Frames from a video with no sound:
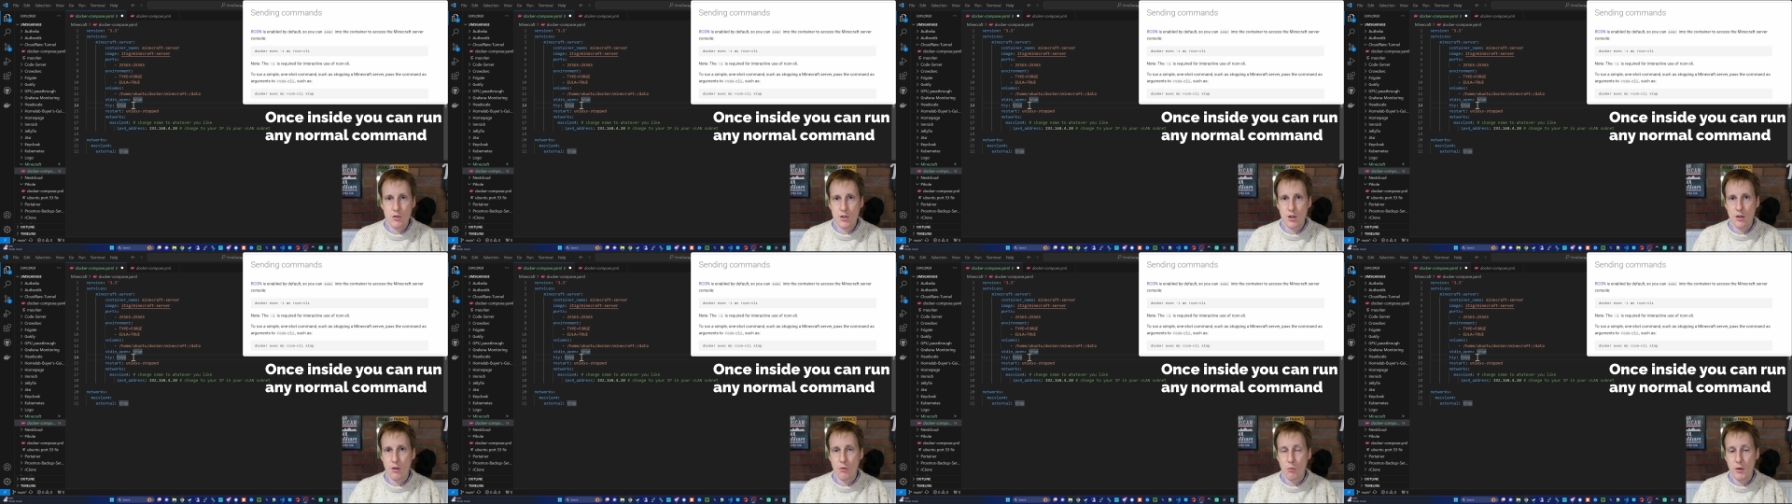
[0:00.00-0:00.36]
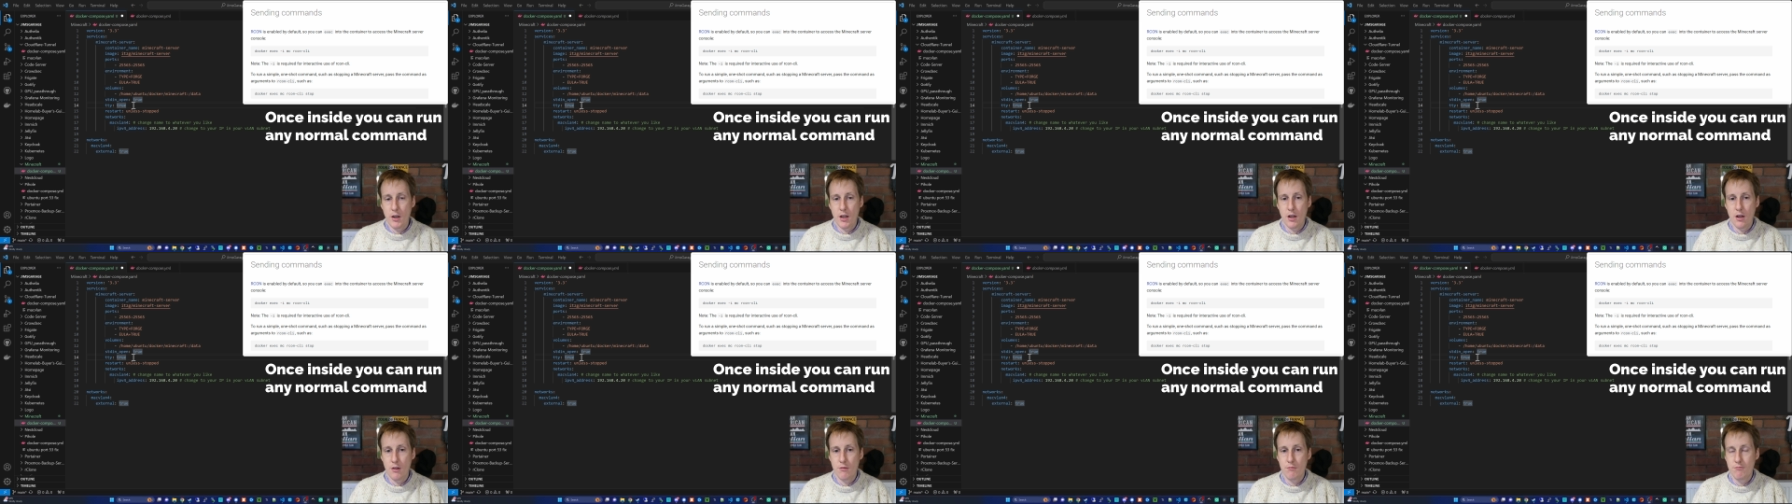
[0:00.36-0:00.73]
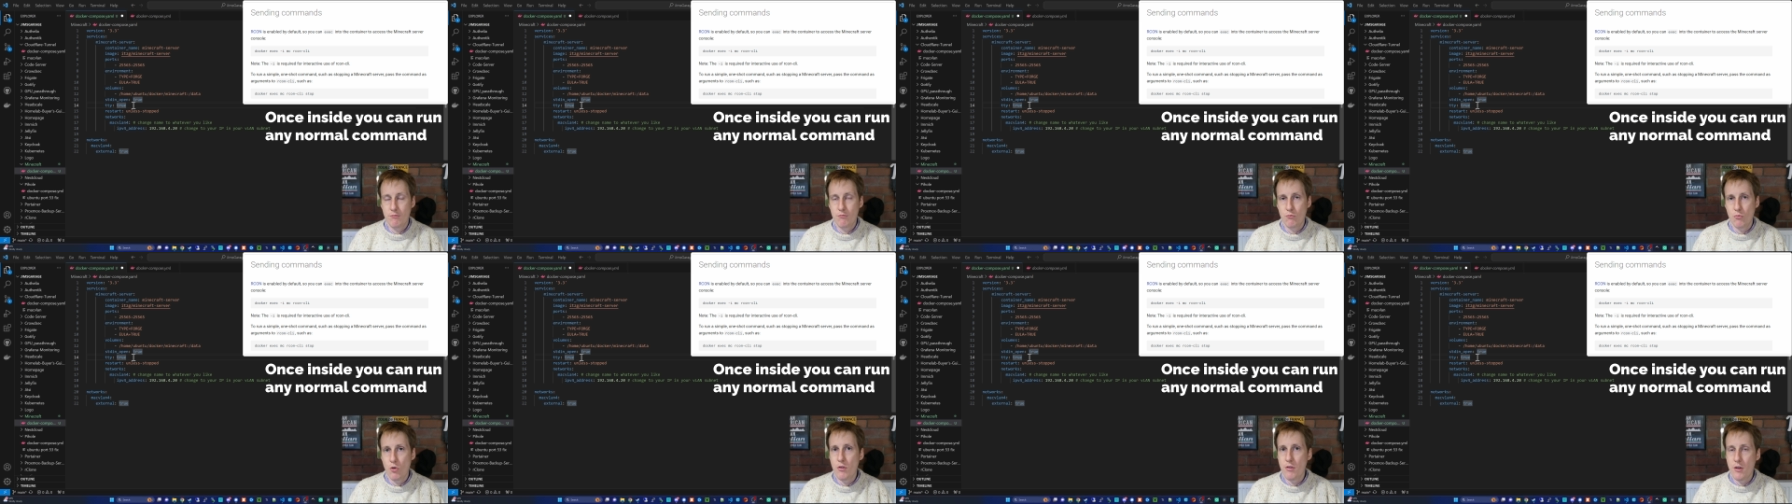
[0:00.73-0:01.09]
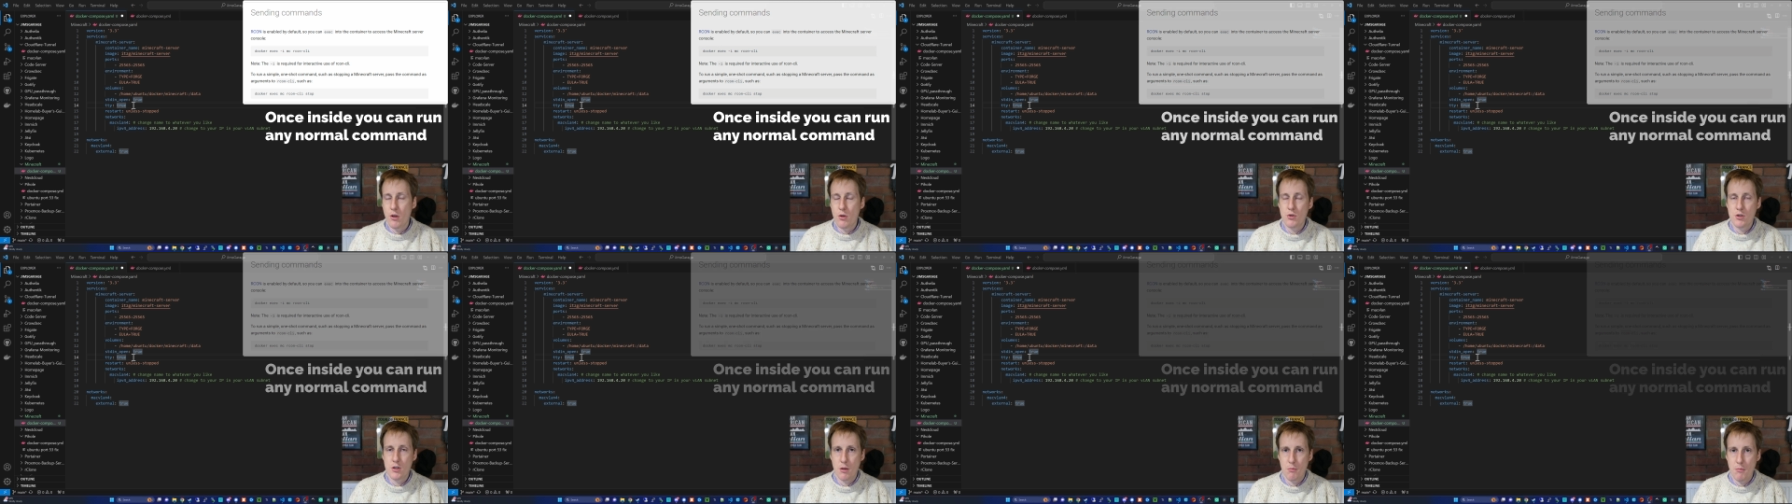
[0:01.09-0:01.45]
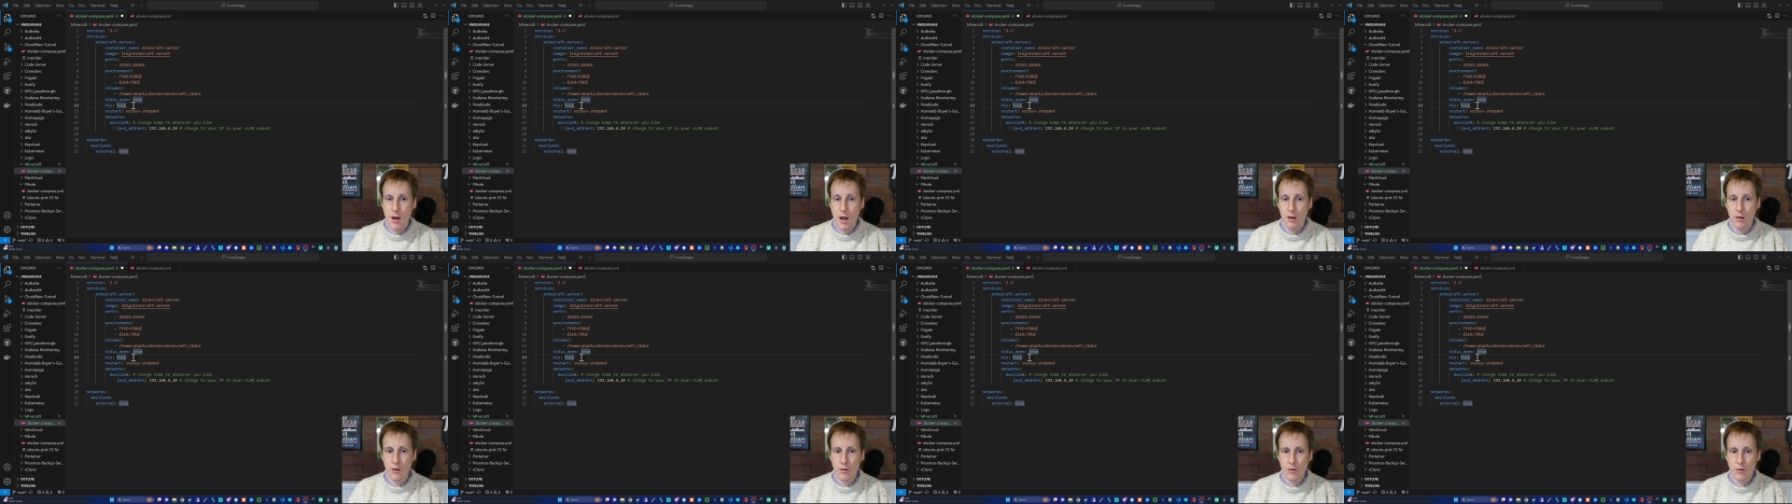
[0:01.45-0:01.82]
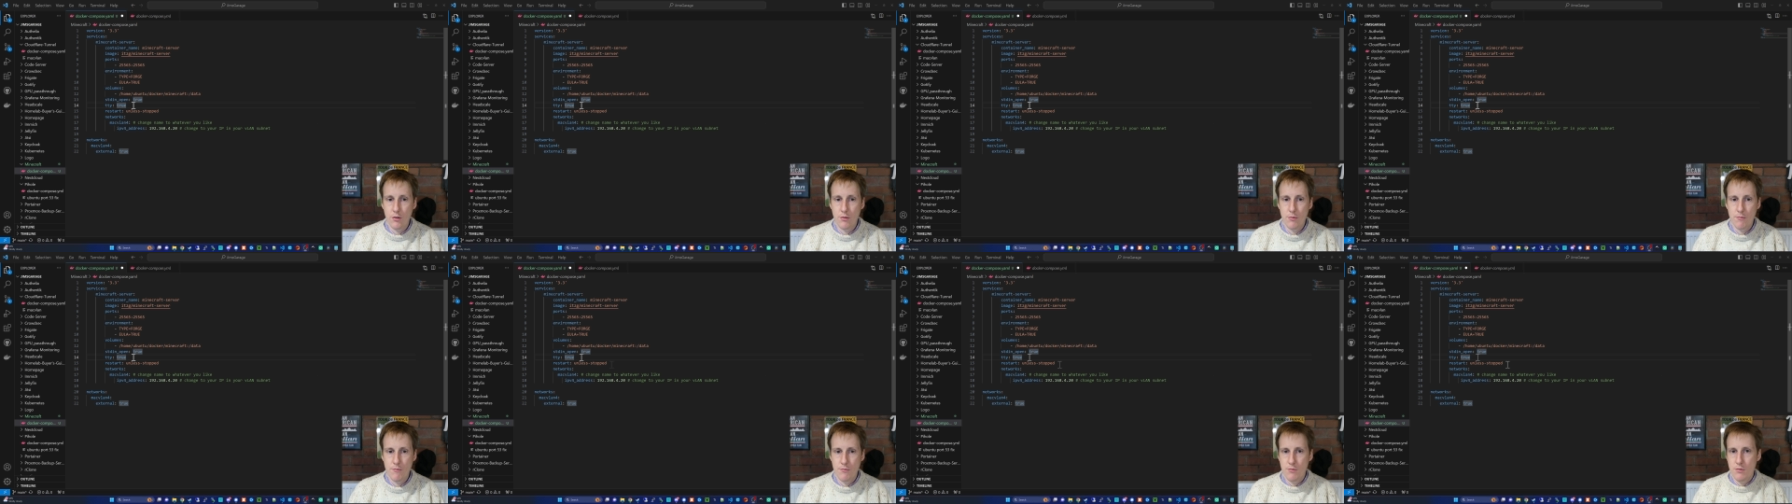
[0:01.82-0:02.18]
so that we can run those
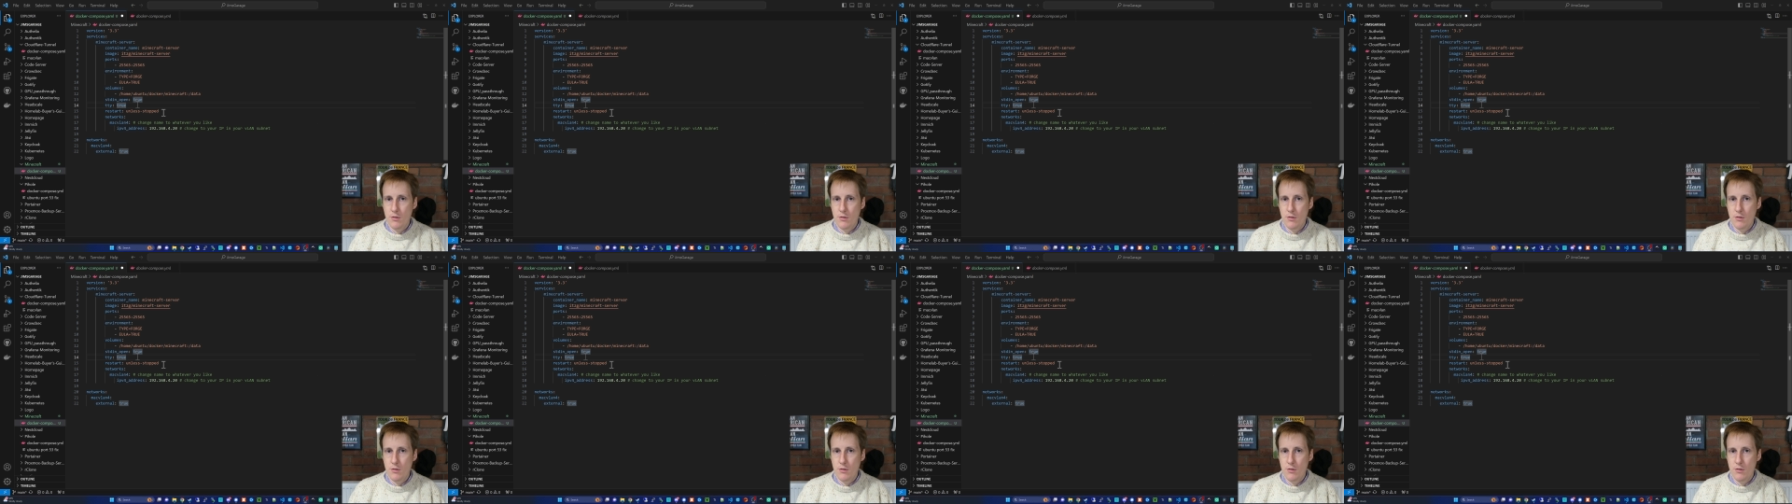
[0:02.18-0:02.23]
commands.